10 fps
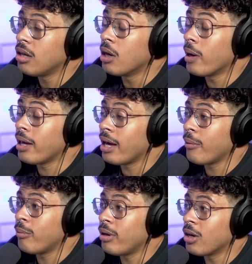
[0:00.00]
Noah and I,
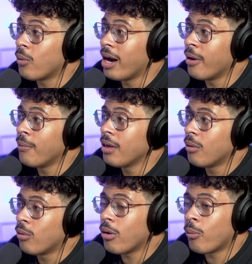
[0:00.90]
when we go out,
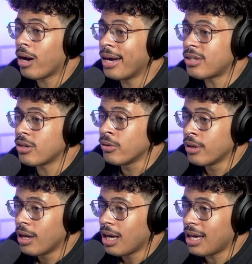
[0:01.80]
what what I do
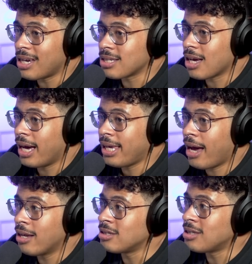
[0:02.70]
is I
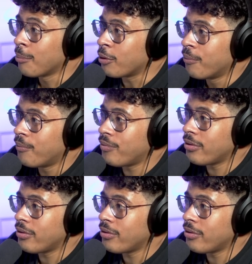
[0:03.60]
get us a double